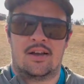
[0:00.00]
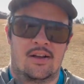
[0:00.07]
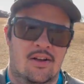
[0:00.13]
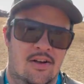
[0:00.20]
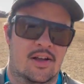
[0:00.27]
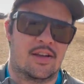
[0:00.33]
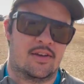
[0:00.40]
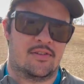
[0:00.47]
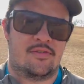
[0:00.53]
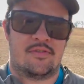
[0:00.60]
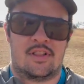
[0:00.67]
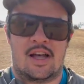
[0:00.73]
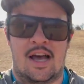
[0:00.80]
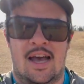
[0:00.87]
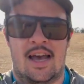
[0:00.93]
are gonna
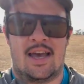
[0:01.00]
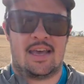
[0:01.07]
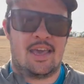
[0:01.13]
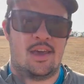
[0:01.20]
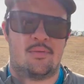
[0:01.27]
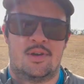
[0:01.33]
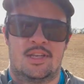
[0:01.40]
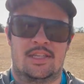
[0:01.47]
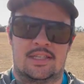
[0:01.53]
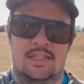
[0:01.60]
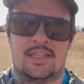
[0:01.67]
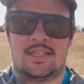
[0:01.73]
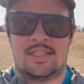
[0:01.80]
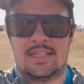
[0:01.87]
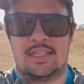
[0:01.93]
fly. I can't wait to
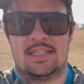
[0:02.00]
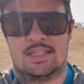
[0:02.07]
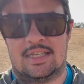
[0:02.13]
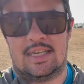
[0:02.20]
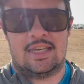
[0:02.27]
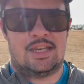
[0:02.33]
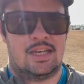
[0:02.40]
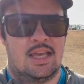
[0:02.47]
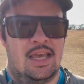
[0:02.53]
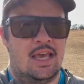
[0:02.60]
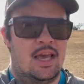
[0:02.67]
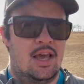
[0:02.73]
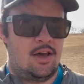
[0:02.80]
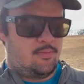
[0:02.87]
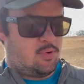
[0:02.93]
season these in.
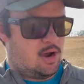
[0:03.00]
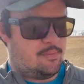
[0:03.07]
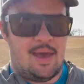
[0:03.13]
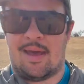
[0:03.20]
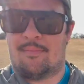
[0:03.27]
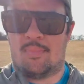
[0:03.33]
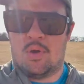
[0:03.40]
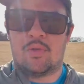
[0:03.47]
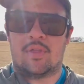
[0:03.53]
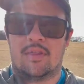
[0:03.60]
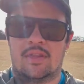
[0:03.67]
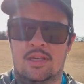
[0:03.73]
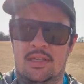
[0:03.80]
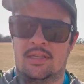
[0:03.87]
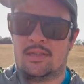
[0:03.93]
Probably bag both
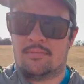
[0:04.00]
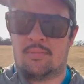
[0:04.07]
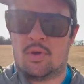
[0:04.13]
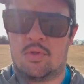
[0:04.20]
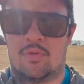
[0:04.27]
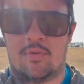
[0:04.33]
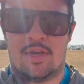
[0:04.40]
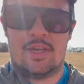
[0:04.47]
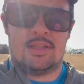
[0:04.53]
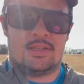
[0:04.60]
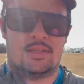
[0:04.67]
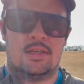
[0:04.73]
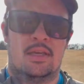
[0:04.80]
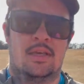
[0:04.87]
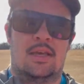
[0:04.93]
of these in both
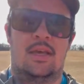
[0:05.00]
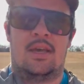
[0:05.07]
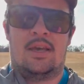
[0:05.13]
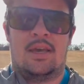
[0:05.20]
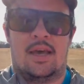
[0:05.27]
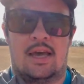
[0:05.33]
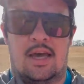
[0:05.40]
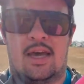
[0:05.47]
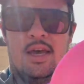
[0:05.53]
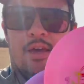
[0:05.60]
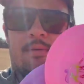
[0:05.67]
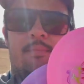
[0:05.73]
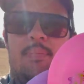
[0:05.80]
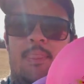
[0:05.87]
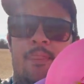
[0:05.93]
weights.
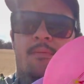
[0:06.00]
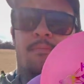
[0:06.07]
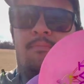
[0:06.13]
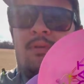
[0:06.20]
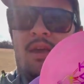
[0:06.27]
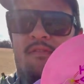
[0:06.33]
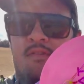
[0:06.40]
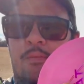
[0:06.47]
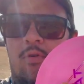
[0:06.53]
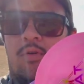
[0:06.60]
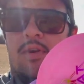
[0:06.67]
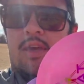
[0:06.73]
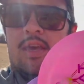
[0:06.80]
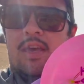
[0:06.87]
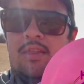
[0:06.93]
Yeah,
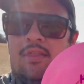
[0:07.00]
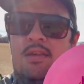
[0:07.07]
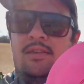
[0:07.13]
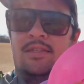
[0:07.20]
February 8th,